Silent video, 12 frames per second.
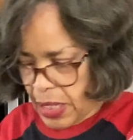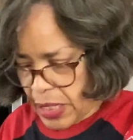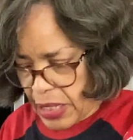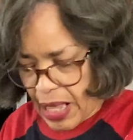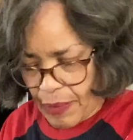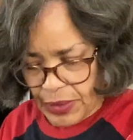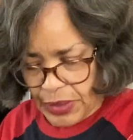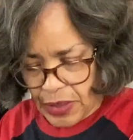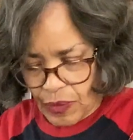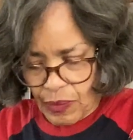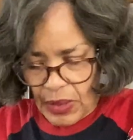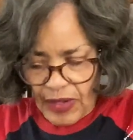That one didn't
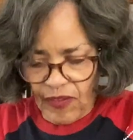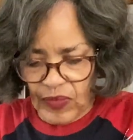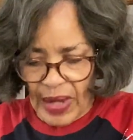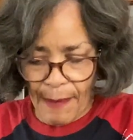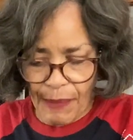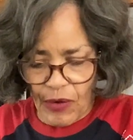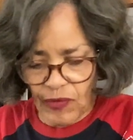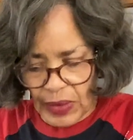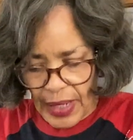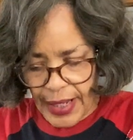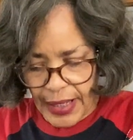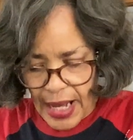really flop over
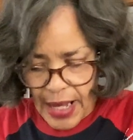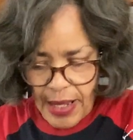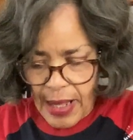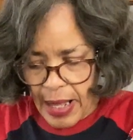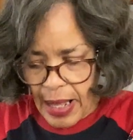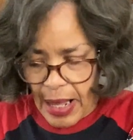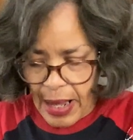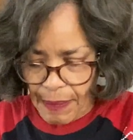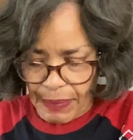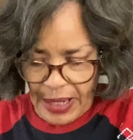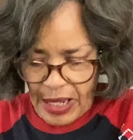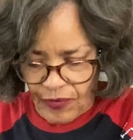like I had
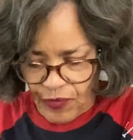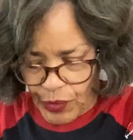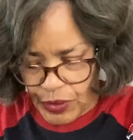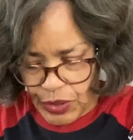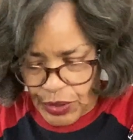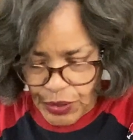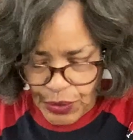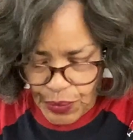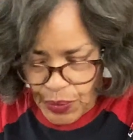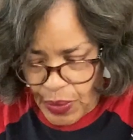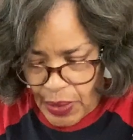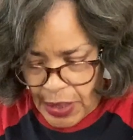planned for it to do.
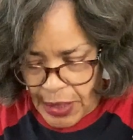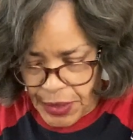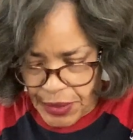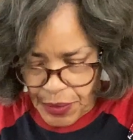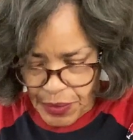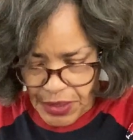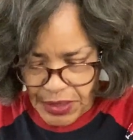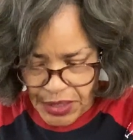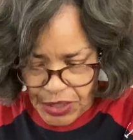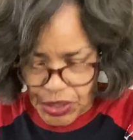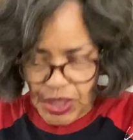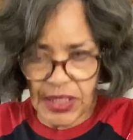So this is
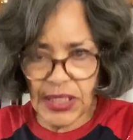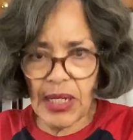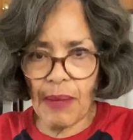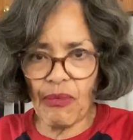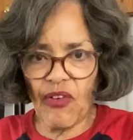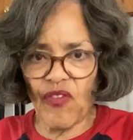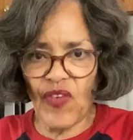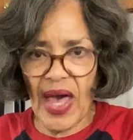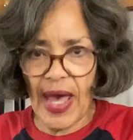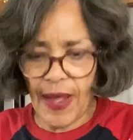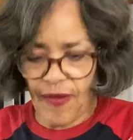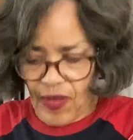just number
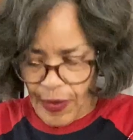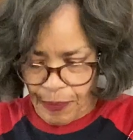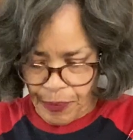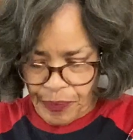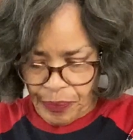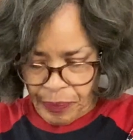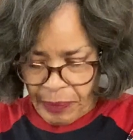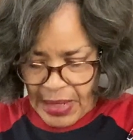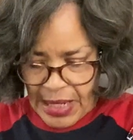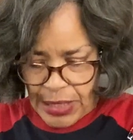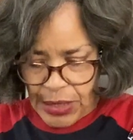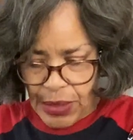5.
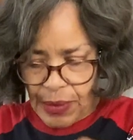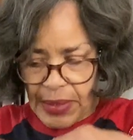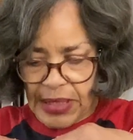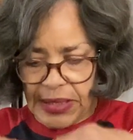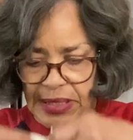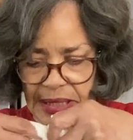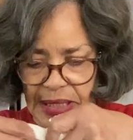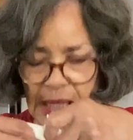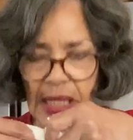And you can see